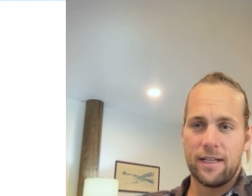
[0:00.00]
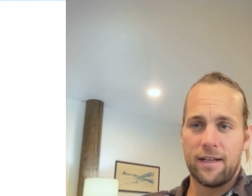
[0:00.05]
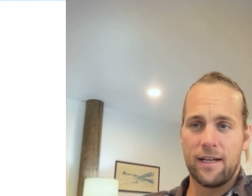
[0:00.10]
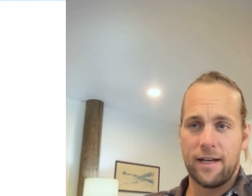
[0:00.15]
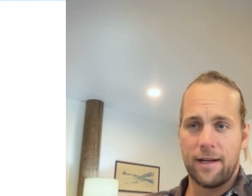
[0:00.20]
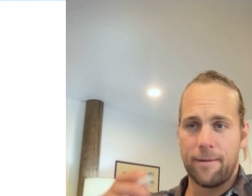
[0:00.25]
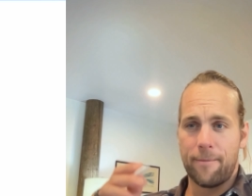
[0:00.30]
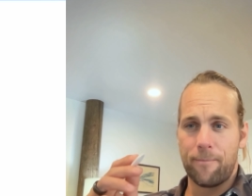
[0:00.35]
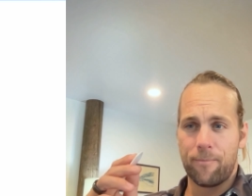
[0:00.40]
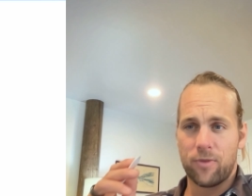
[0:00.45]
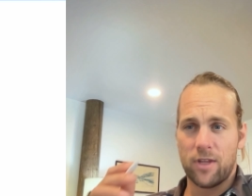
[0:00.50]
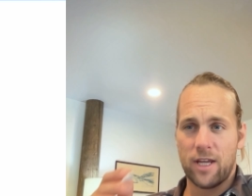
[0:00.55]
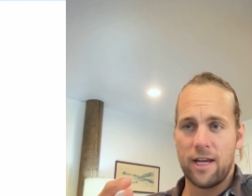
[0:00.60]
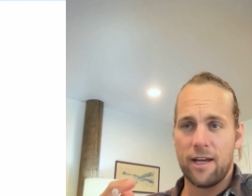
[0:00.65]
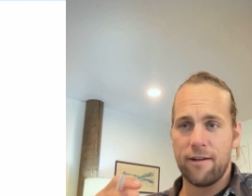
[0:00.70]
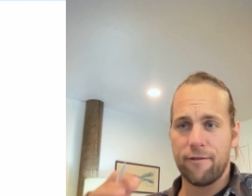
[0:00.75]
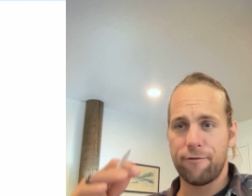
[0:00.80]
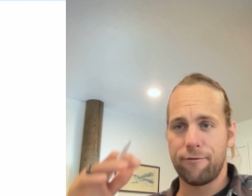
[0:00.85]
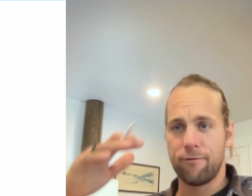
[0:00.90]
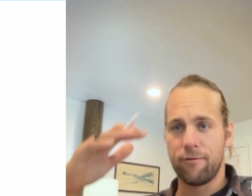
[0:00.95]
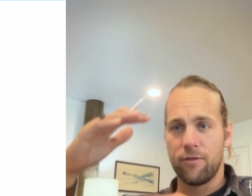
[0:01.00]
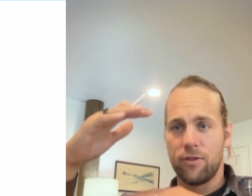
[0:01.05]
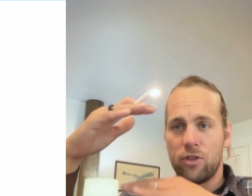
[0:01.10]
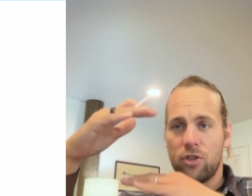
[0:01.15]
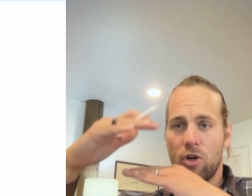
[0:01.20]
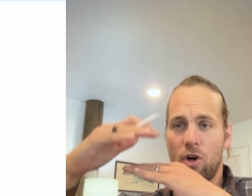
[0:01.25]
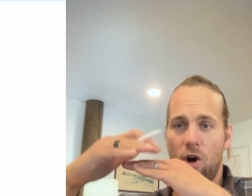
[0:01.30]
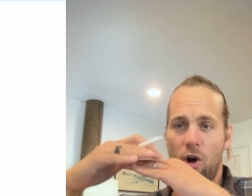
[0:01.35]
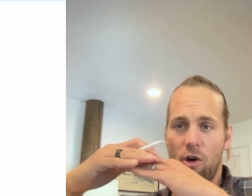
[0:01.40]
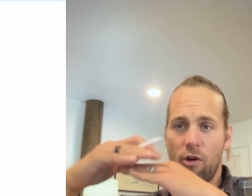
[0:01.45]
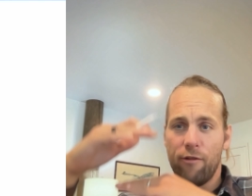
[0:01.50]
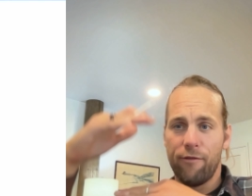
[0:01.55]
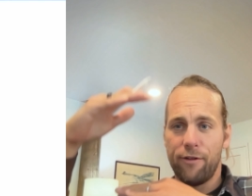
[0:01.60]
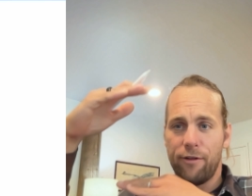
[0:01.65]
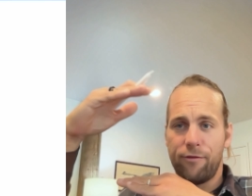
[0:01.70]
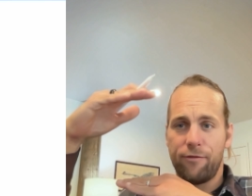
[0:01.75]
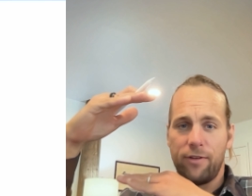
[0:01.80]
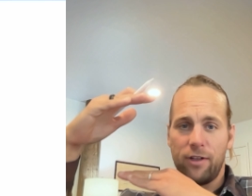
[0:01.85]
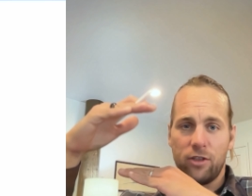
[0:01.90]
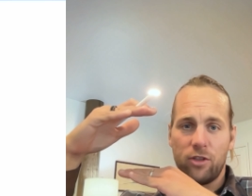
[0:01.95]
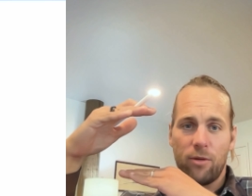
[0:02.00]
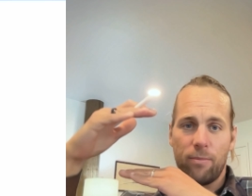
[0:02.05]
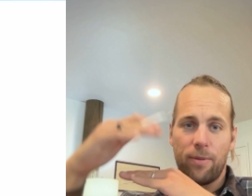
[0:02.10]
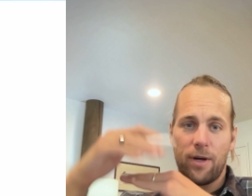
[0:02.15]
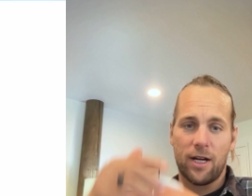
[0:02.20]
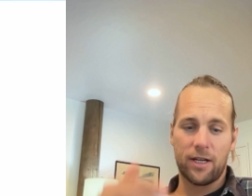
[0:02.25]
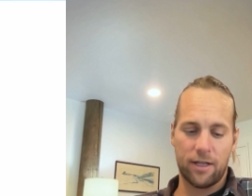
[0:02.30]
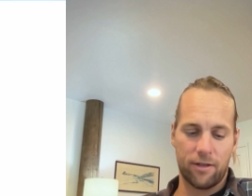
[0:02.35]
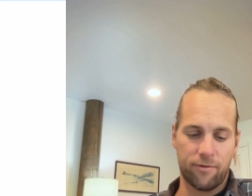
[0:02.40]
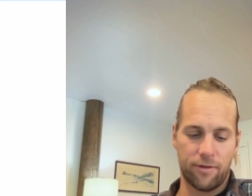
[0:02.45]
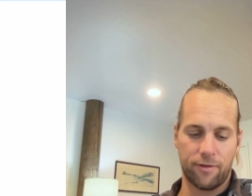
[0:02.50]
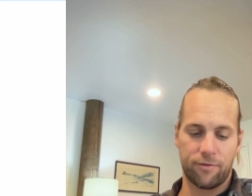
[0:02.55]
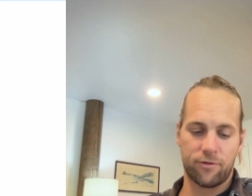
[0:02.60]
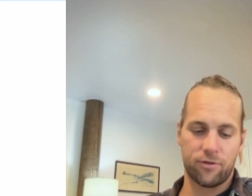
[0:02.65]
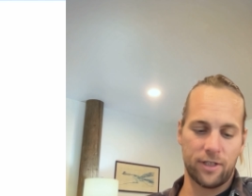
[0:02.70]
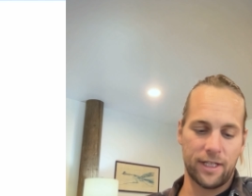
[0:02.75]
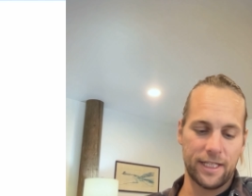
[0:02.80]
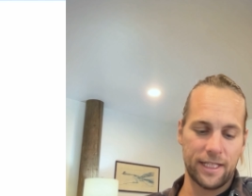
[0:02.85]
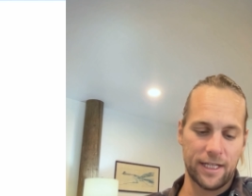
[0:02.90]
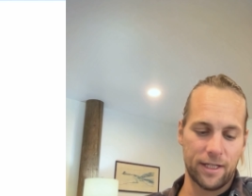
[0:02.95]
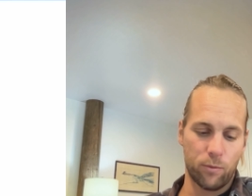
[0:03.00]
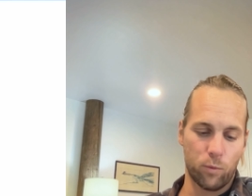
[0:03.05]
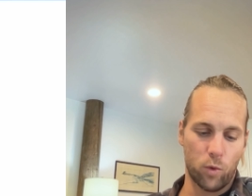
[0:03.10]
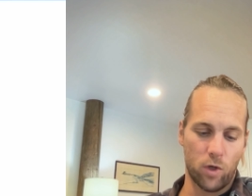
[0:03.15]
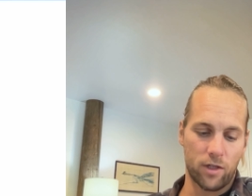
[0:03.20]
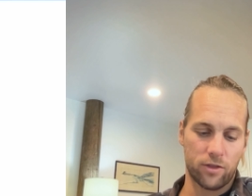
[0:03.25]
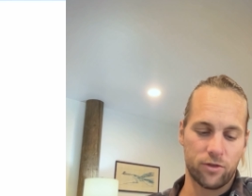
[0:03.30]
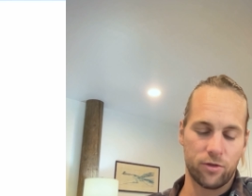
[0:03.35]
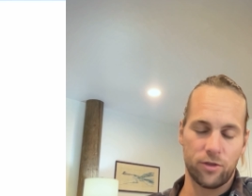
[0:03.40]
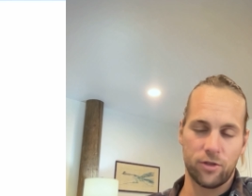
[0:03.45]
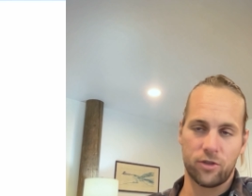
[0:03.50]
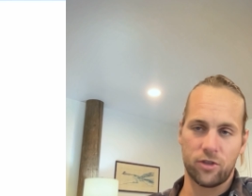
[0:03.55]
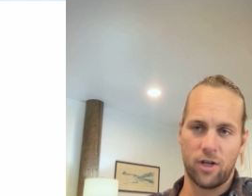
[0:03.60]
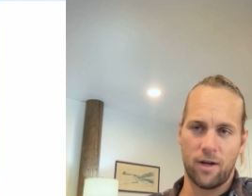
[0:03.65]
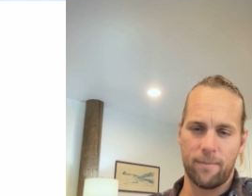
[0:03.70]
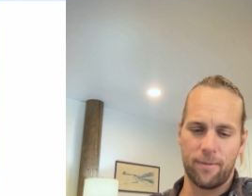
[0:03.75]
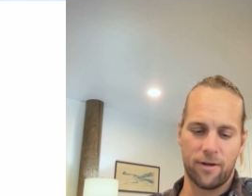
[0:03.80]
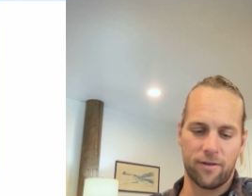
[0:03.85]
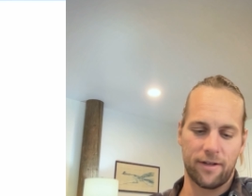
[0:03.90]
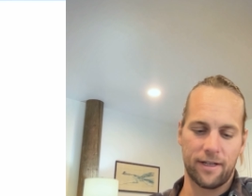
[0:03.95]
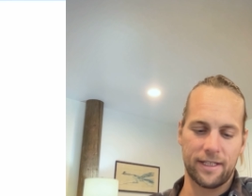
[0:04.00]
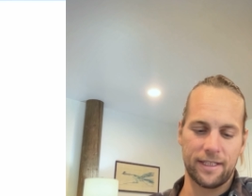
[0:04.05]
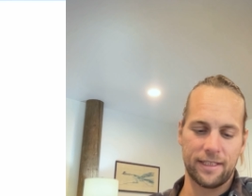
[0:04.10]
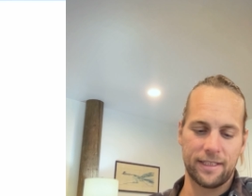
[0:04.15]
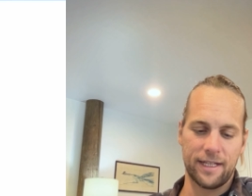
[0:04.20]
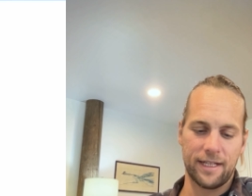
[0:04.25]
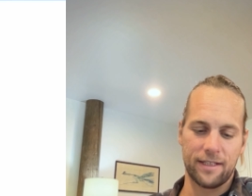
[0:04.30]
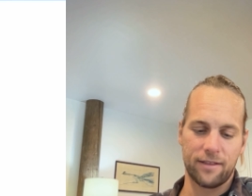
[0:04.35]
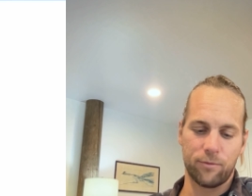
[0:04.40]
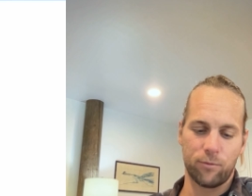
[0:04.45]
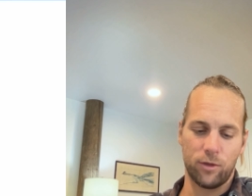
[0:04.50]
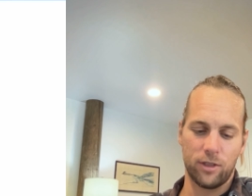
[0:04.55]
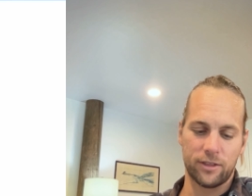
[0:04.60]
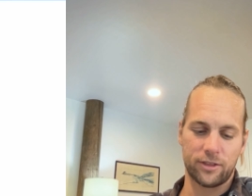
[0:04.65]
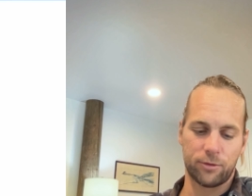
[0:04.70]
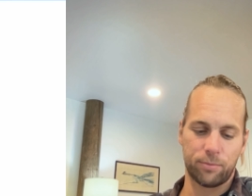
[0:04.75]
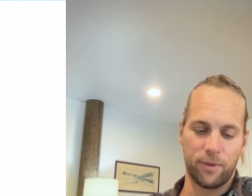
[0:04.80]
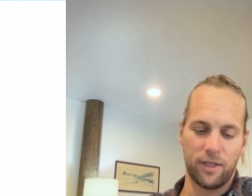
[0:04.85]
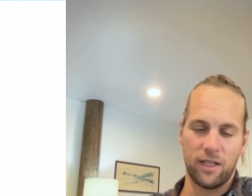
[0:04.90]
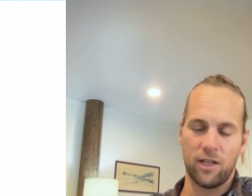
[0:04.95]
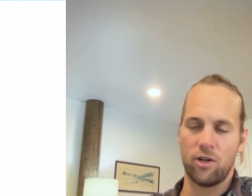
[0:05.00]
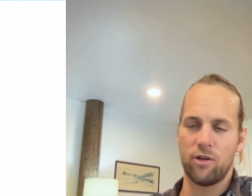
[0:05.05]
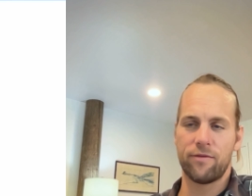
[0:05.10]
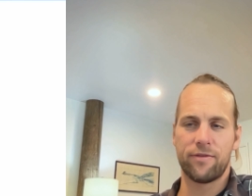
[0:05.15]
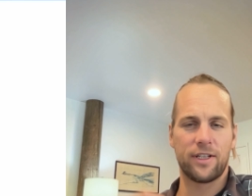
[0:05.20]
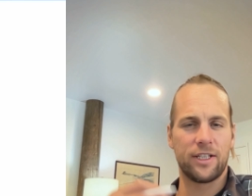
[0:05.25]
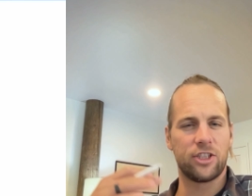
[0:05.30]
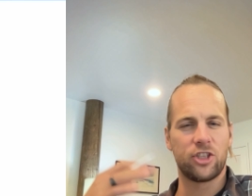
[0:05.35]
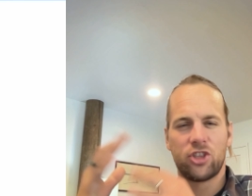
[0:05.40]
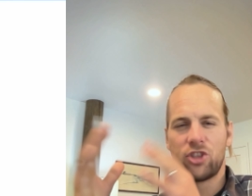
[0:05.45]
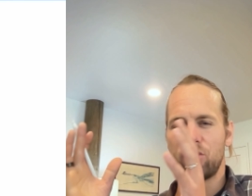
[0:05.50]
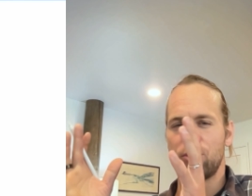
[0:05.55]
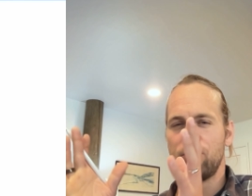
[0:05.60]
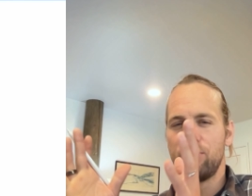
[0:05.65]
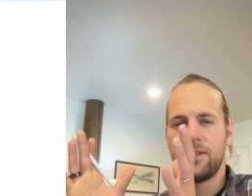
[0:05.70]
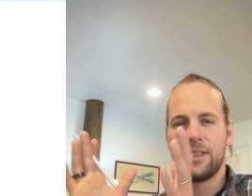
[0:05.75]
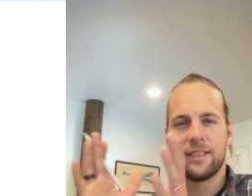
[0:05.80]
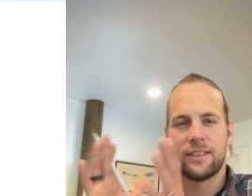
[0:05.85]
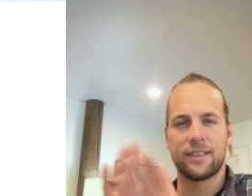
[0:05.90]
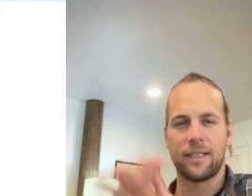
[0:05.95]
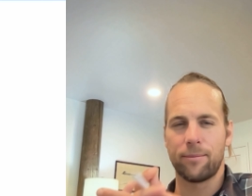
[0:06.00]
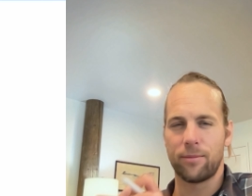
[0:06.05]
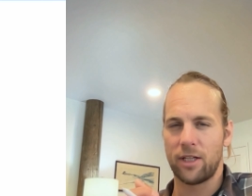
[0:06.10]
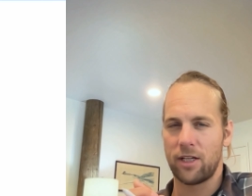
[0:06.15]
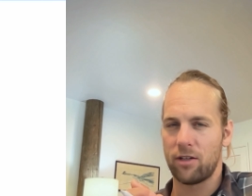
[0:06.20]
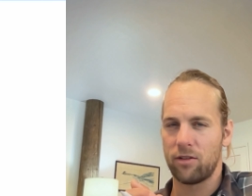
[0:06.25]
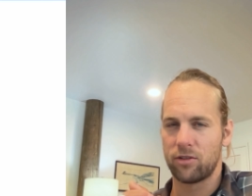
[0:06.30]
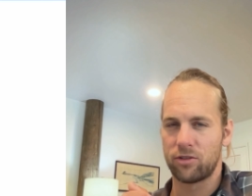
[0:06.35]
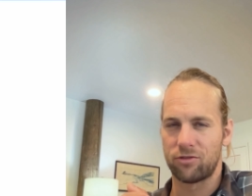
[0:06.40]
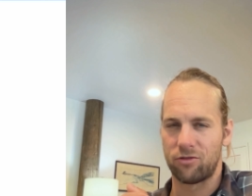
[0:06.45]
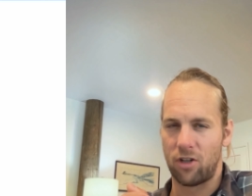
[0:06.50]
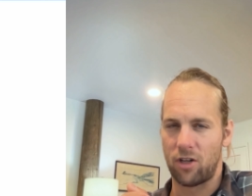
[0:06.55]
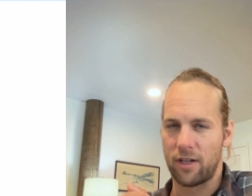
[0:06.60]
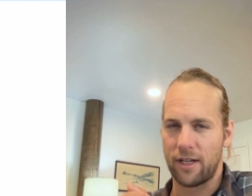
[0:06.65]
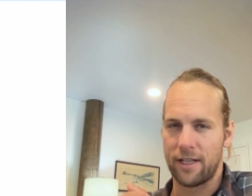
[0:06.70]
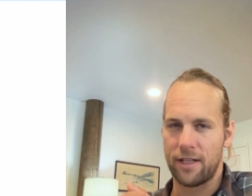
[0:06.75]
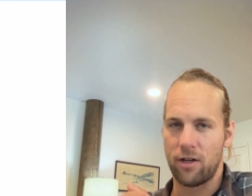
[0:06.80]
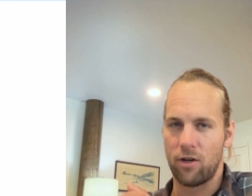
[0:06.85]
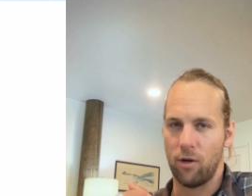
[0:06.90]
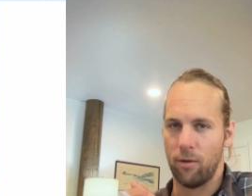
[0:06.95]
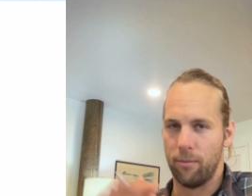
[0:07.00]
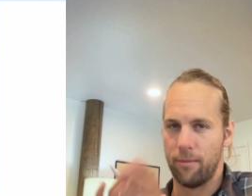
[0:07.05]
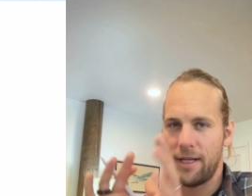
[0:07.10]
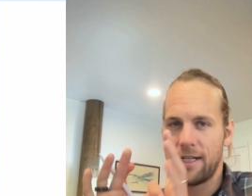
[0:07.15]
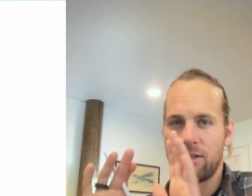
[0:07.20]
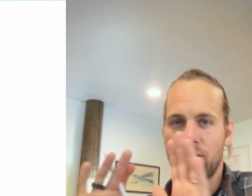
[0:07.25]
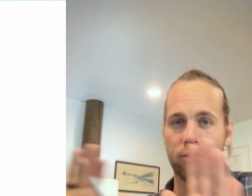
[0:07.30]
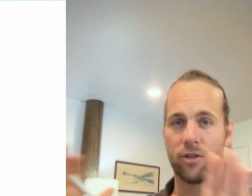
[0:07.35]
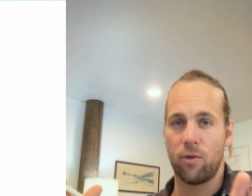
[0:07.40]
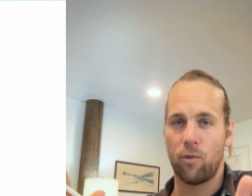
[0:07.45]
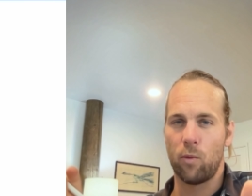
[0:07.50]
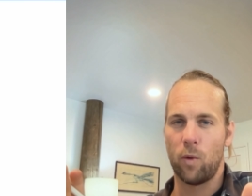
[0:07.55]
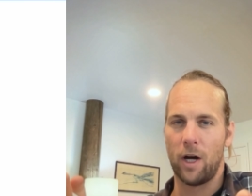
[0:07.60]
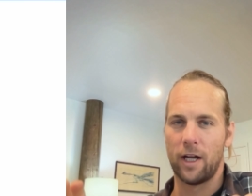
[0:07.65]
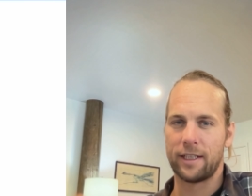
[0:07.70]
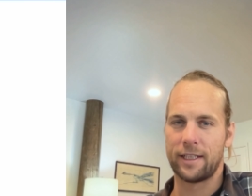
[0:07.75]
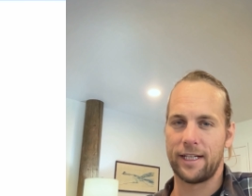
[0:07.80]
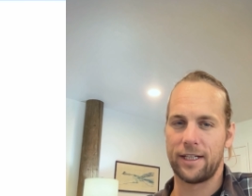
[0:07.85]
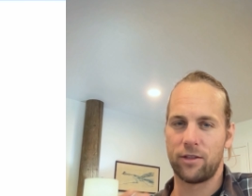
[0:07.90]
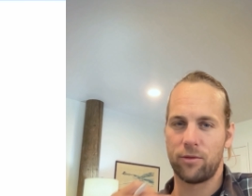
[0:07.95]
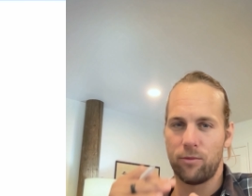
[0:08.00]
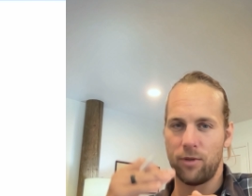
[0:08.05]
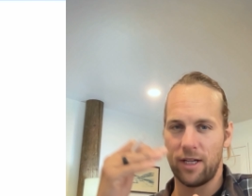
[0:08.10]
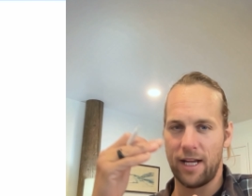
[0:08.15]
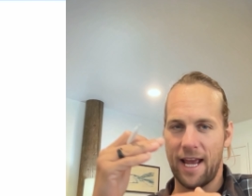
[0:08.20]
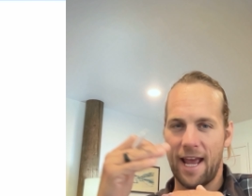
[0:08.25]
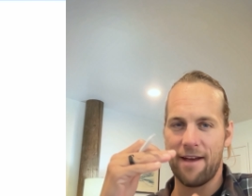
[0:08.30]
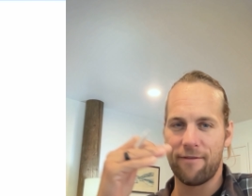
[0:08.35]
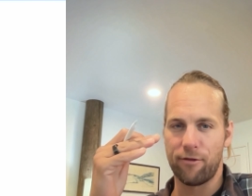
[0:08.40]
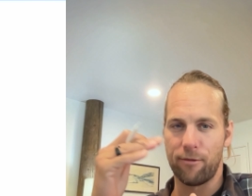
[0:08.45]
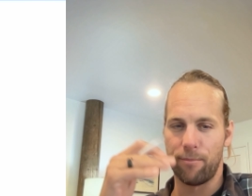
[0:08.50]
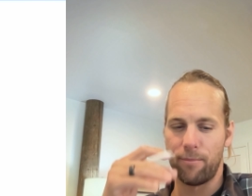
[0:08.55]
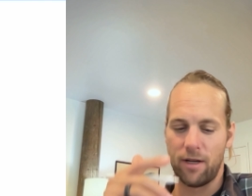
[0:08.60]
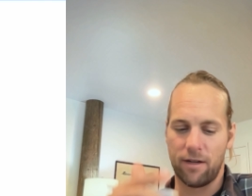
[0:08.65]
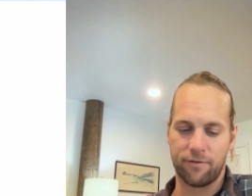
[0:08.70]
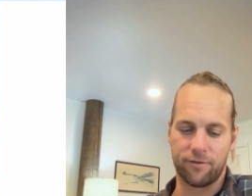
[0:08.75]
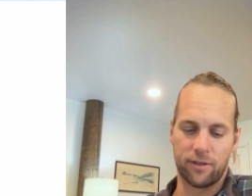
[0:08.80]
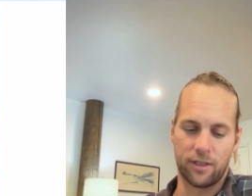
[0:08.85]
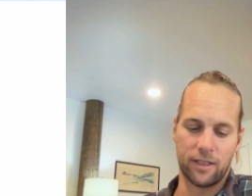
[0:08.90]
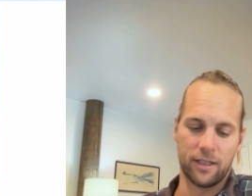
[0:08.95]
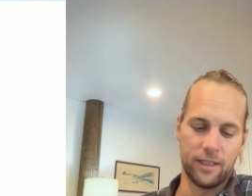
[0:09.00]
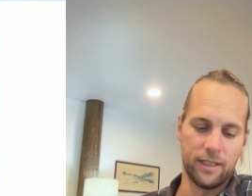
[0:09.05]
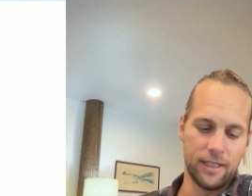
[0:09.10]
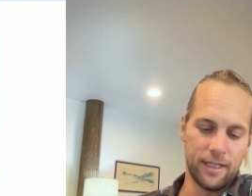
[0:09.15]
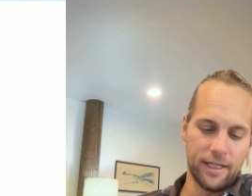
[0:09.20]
If you overfill your bucket with training and work to the top already, then it will spill over as soon as something goes wrong at home. And you don't want that. You want to have a buffer.